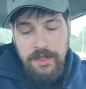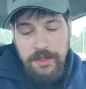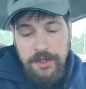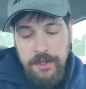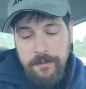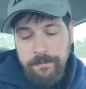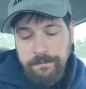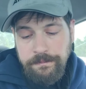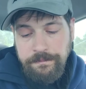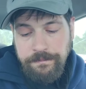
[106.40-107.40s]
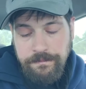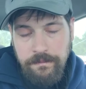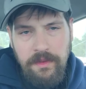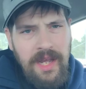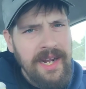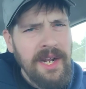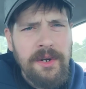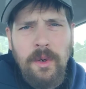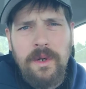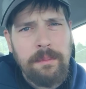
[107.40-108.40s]
You know, I got
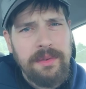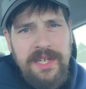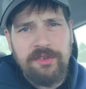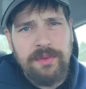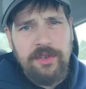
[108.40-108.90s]
no complaints